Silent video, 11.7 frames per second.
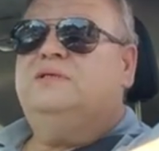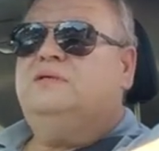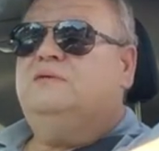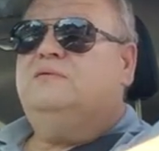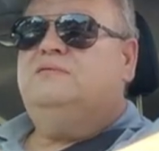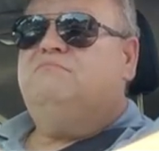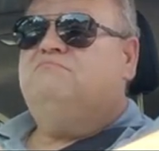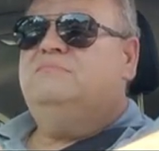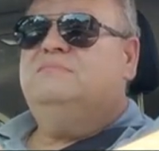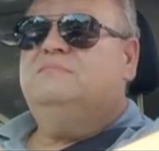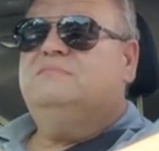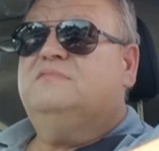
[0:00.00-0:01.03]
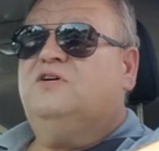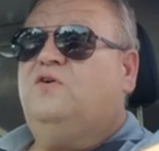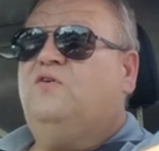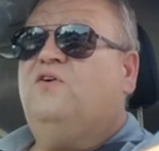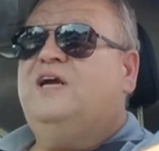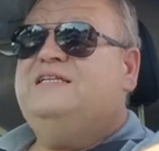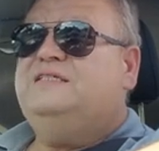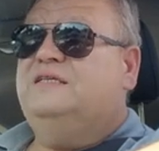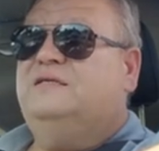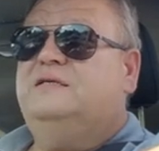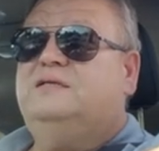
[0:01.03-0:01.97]
so crazy
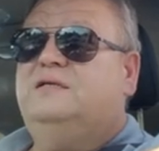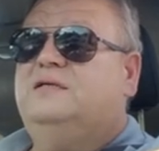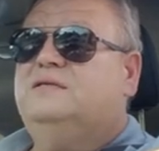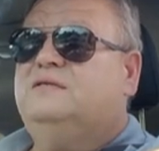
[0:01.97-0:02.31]
these days.